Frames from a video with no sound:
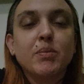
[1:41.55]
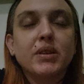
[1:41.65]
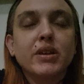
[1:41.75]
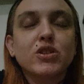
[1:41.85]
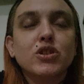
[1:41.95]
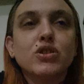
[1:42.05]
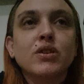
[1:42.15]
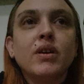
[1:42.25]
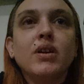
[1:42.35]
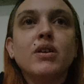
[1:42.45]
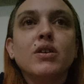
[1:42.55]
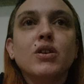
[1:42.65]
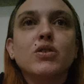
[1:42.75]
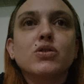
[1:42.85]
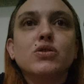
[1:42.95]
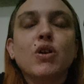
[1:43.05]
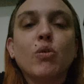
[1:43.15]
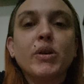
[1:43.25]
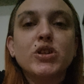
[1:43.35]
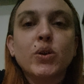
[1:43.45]
but there's just
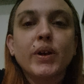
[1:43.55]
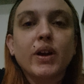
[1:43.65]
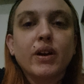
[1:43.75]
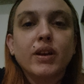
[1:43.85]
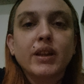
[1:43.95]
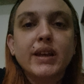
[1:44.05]
so much going on.